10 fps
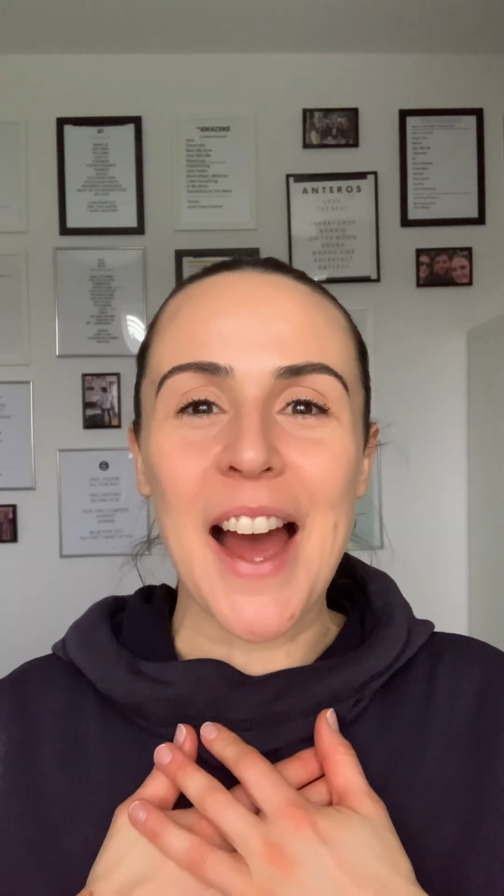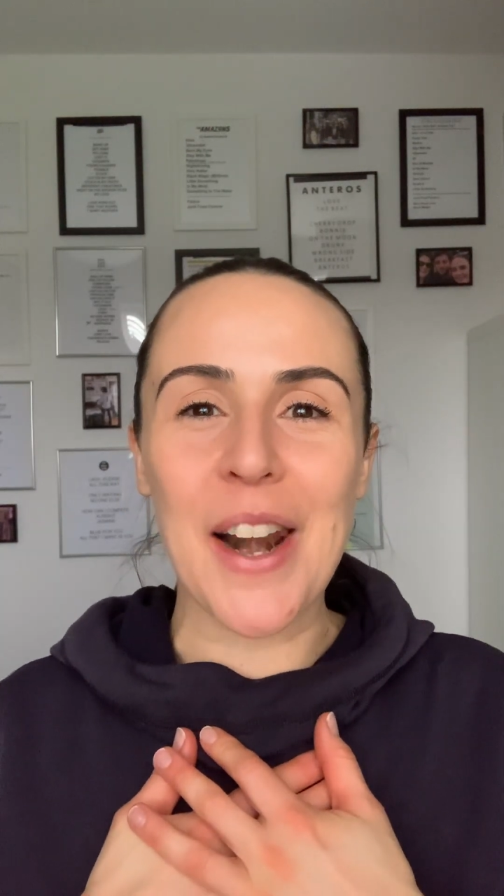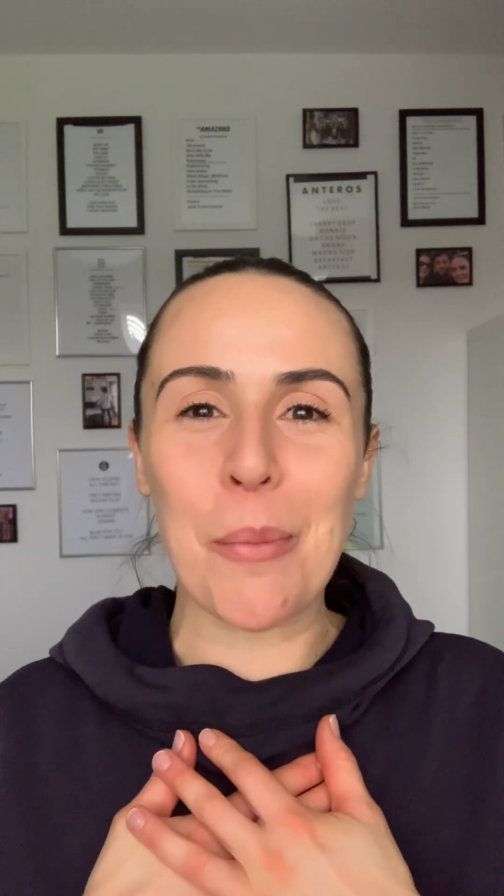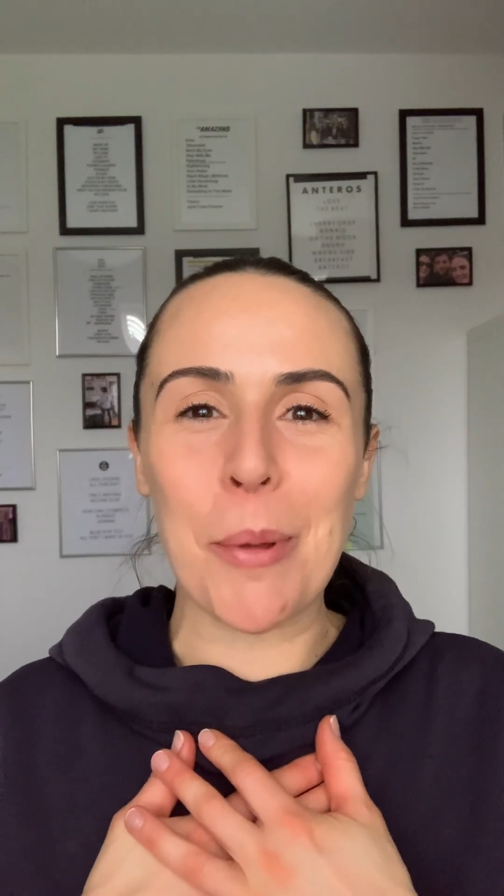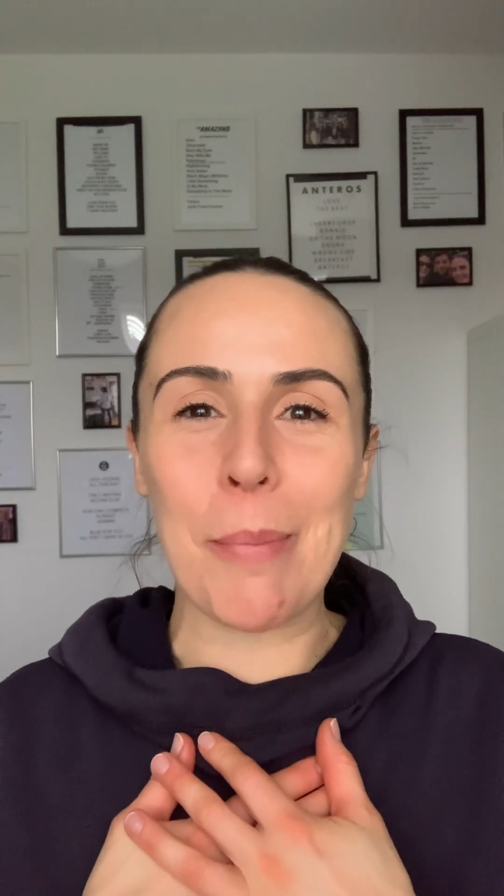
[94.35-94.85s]

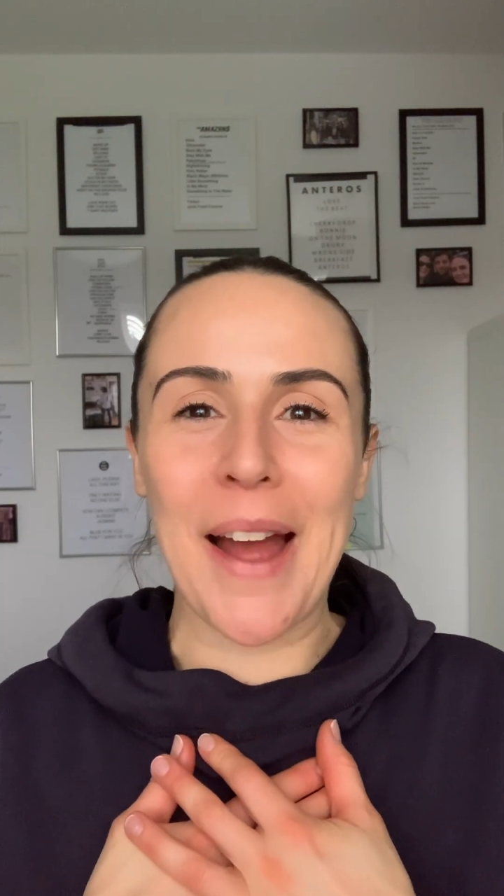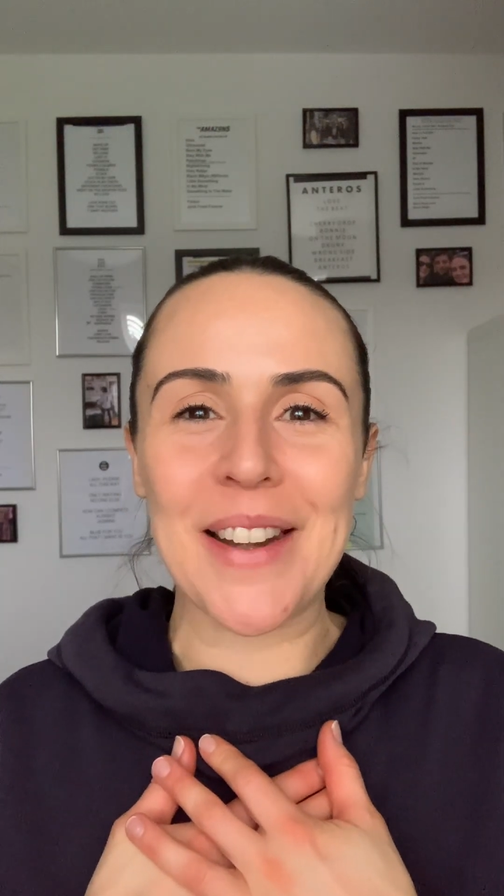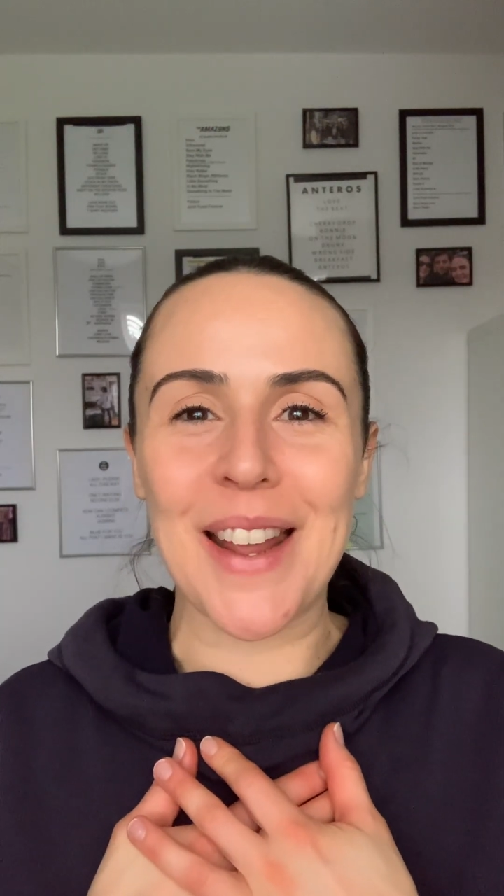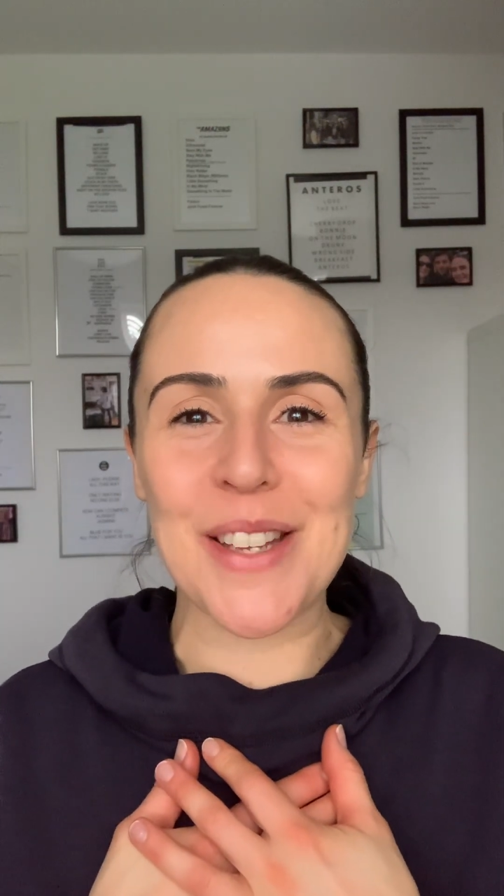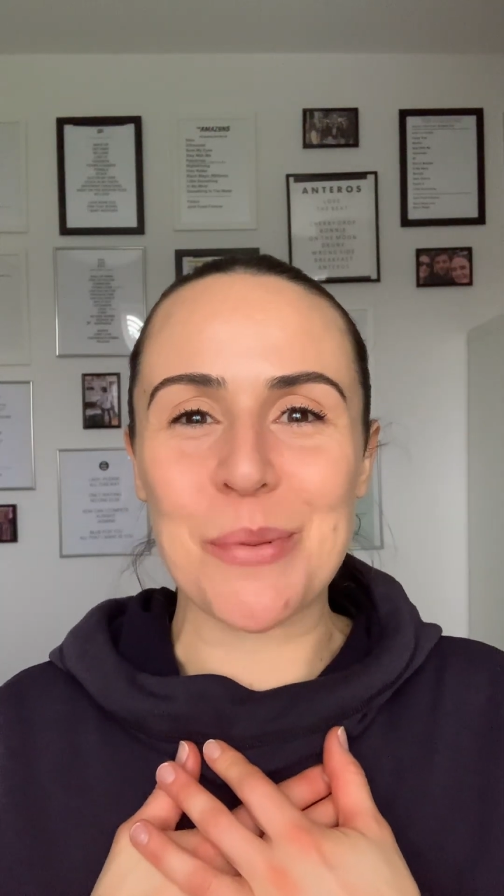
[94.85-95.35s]
and I'll be
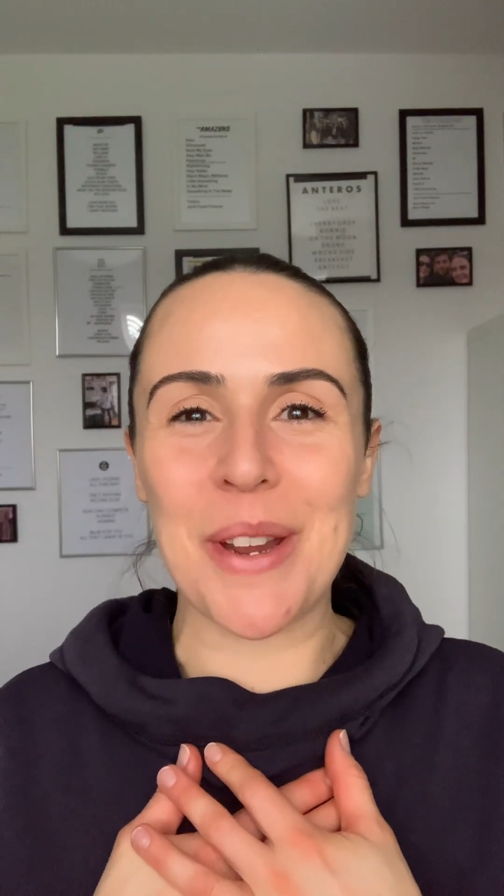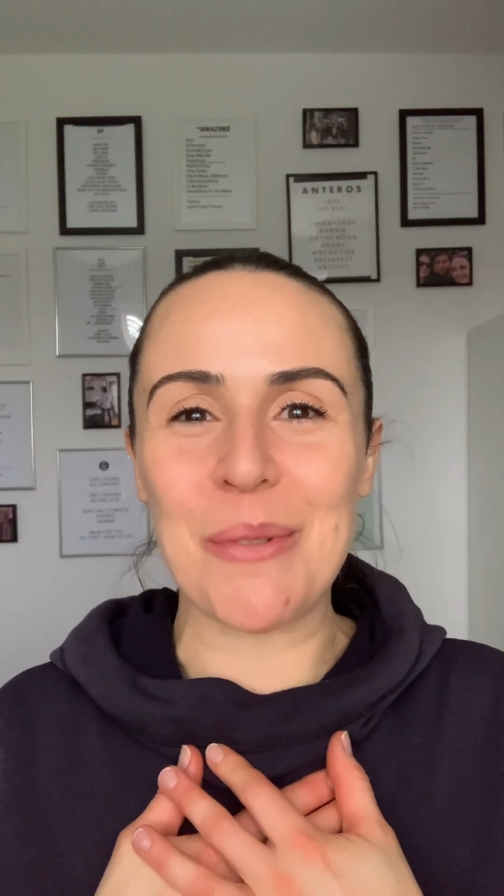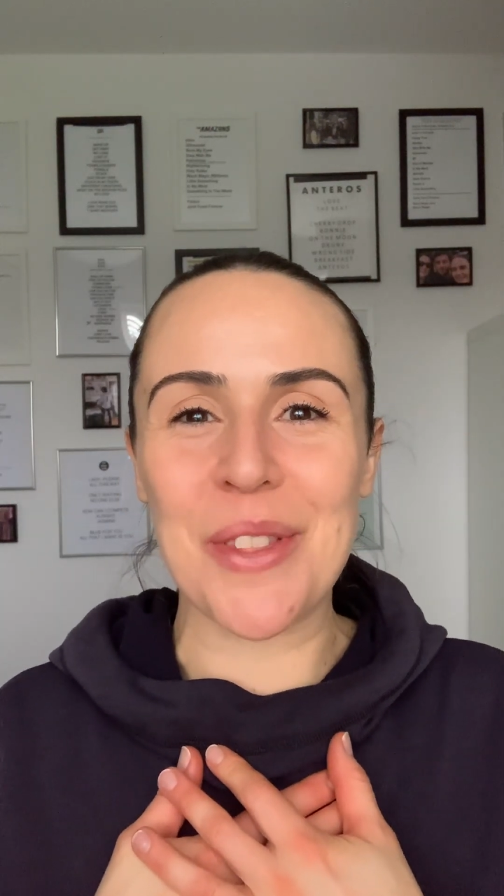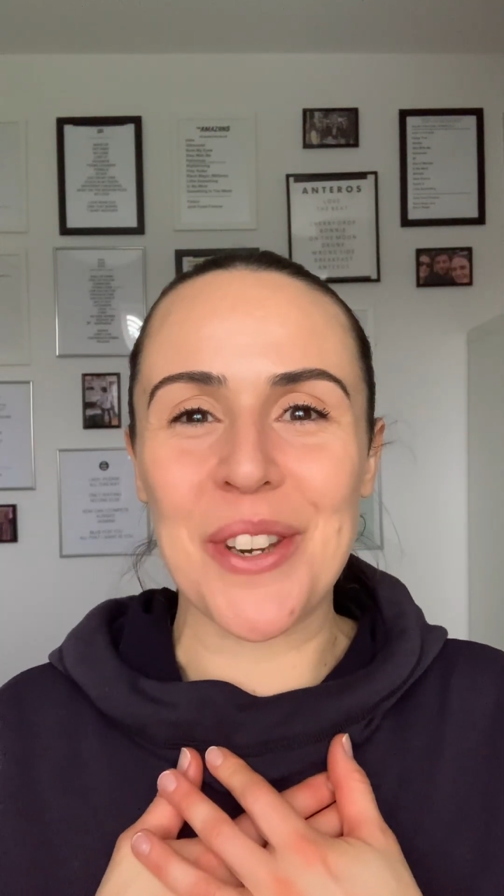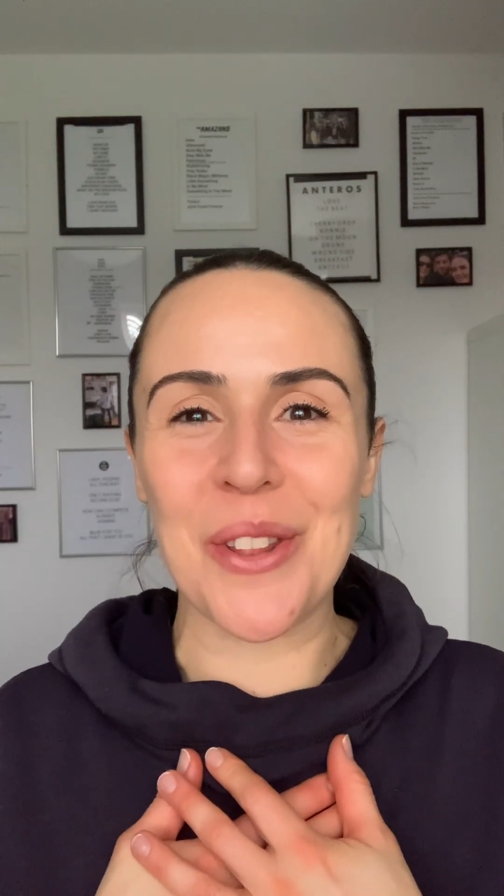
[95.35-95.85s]
back next week with